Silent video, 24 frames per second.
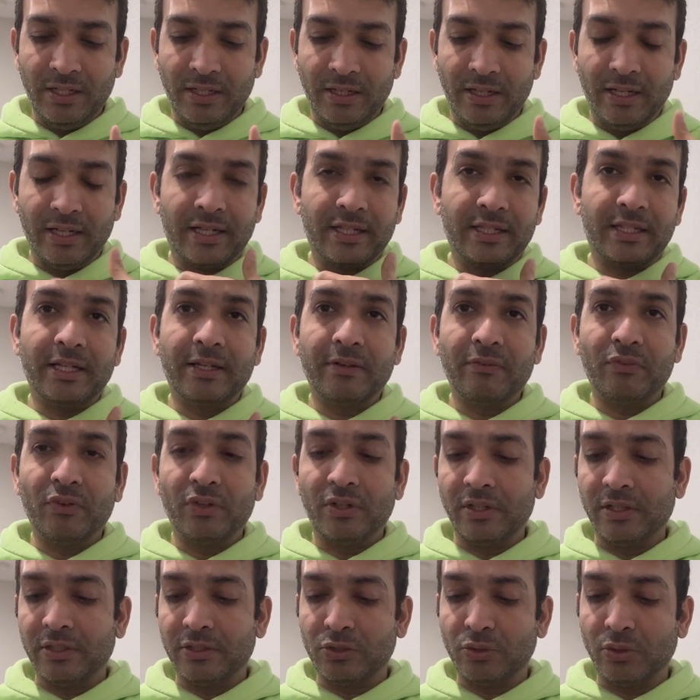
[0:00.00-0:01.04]
thing in
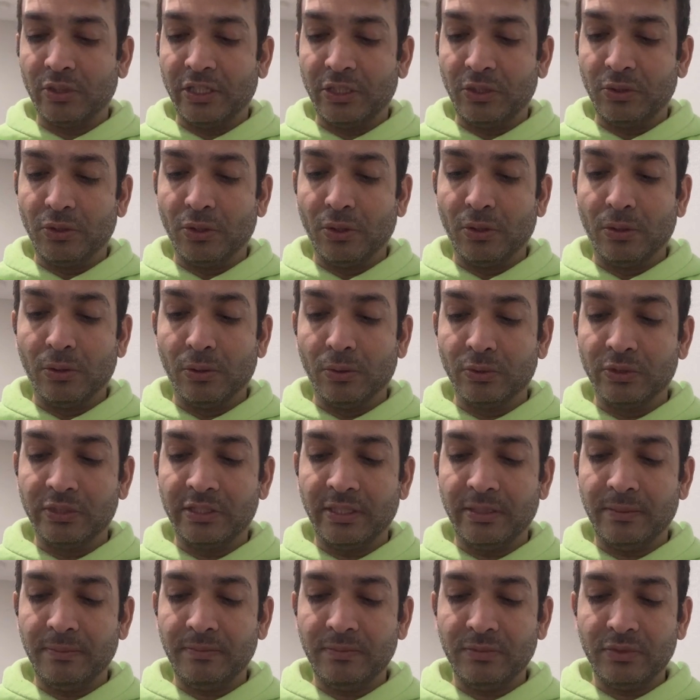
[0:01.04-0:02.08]
front of, so that you don't lose
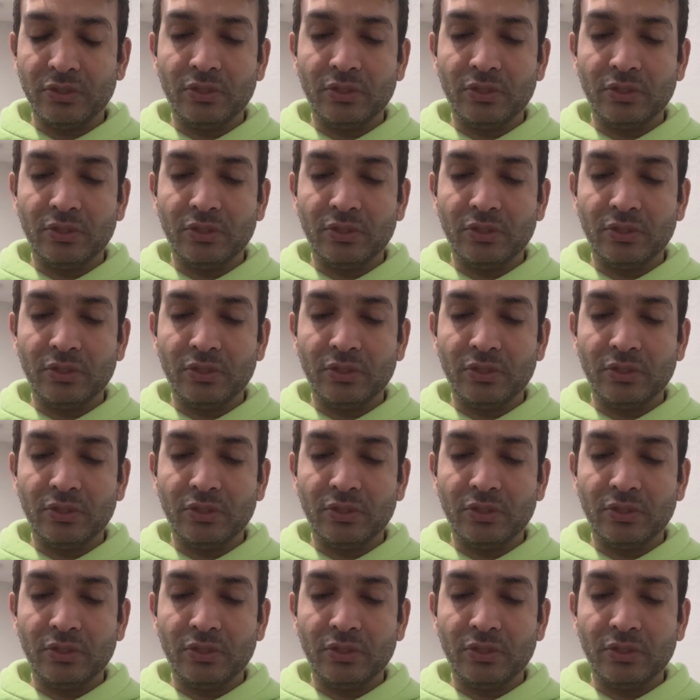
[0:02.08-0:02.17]
them.